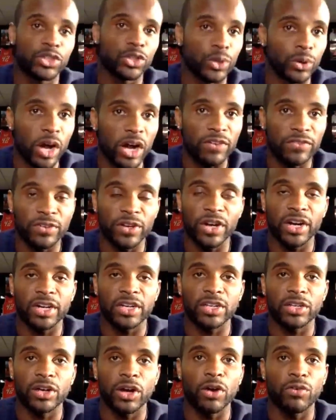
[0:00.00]
threw off your
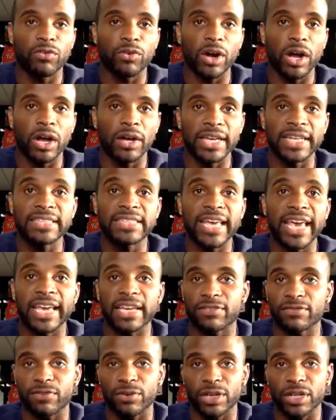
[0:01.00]
overall
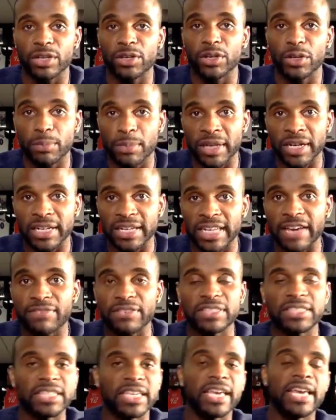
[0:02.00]
intake for you to be in a
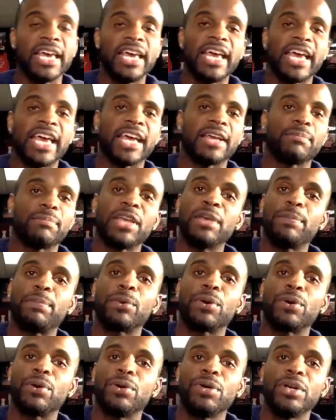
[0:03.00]
deficit. And
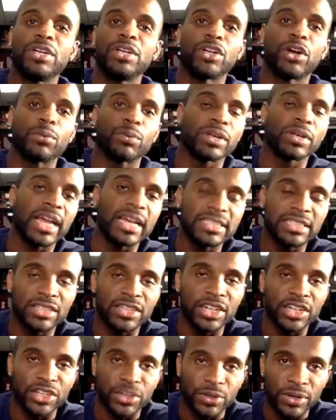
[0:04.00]
people don't realize that
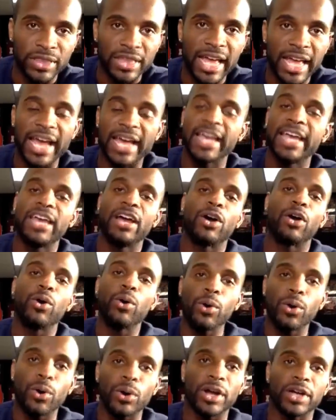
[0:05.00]
they're doing that.
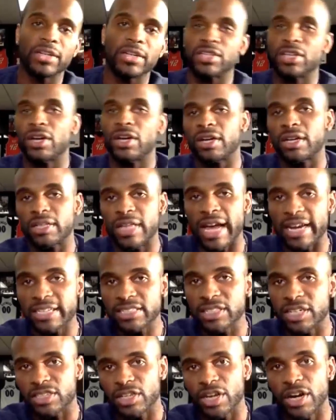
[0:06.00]
Or,
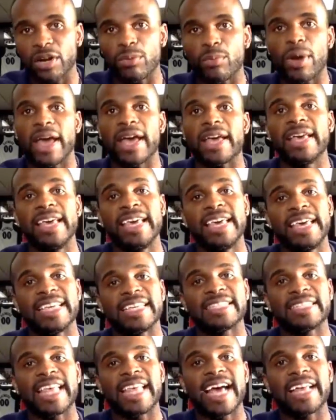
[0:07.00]
actually a third way
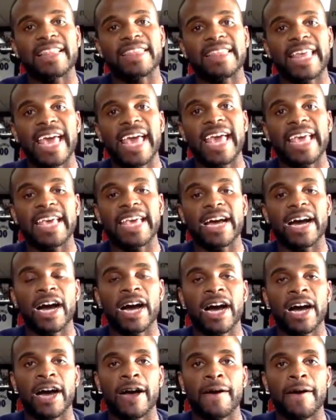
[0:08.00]
is that they're
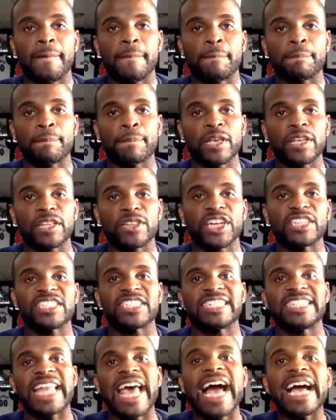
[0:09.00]

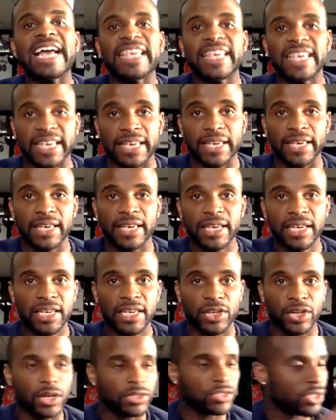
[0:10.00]
snacking,
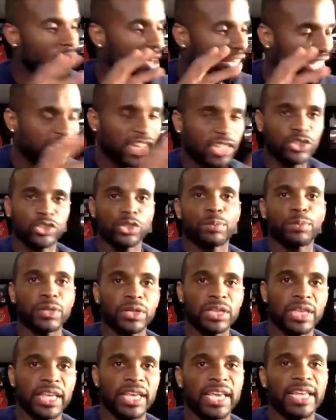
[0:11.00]
so they're eating super
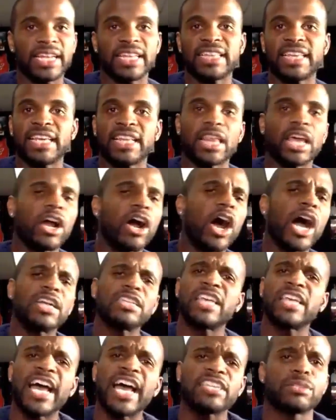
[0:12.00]
lean, and then like, oh, I
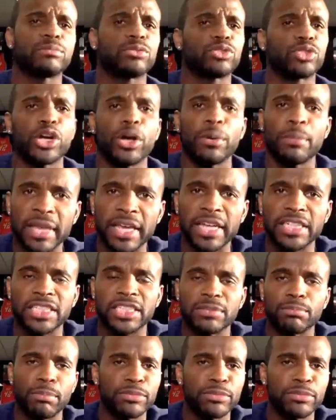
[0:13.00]
just had some trail mix.